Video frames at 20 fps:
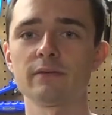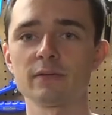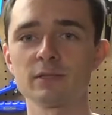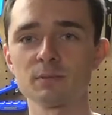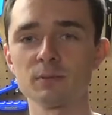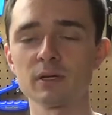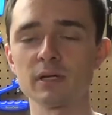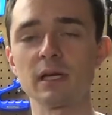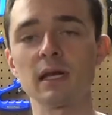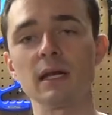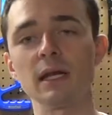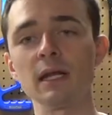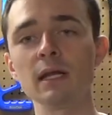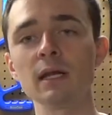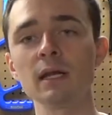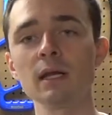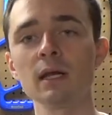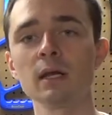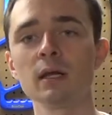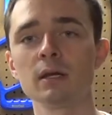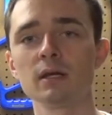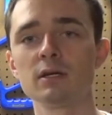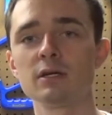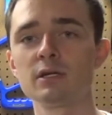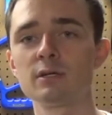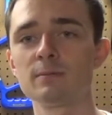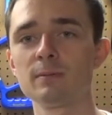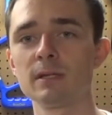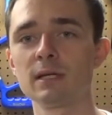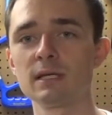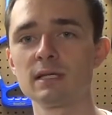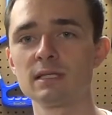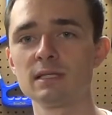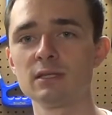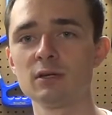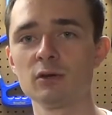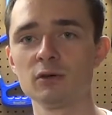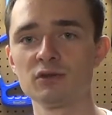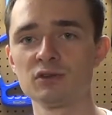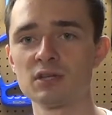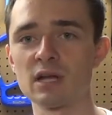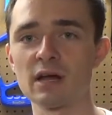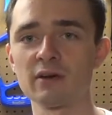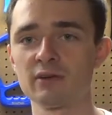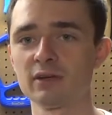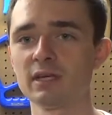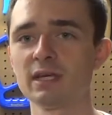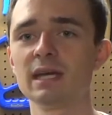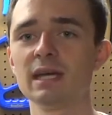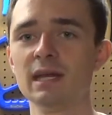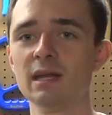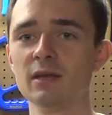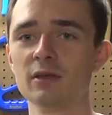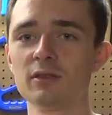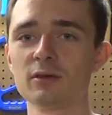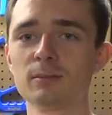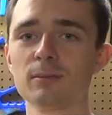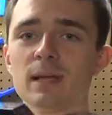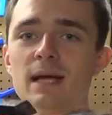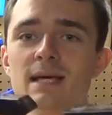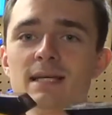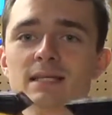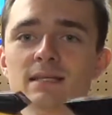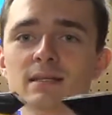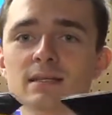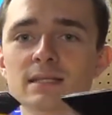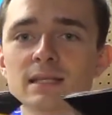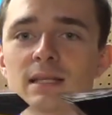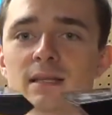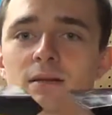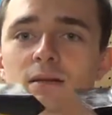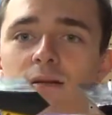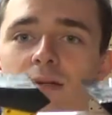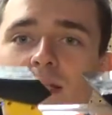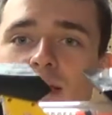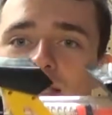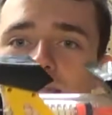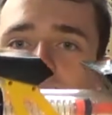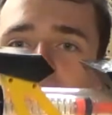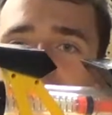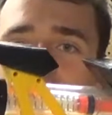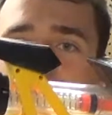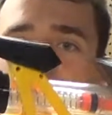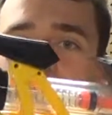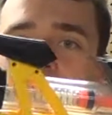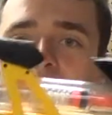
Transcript: It's pretty neat just because, you know, there's not really any other blasters that look like this.